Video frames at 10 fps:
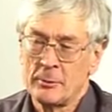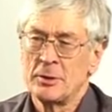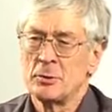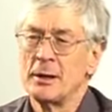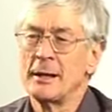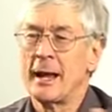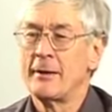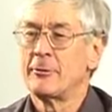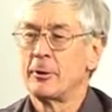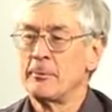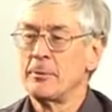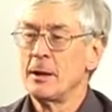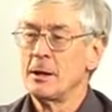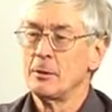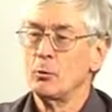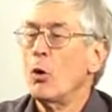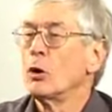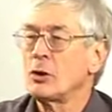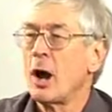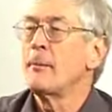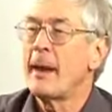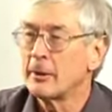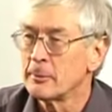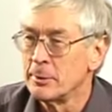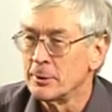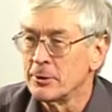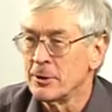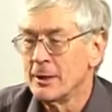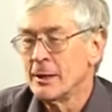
which really came from wartime output,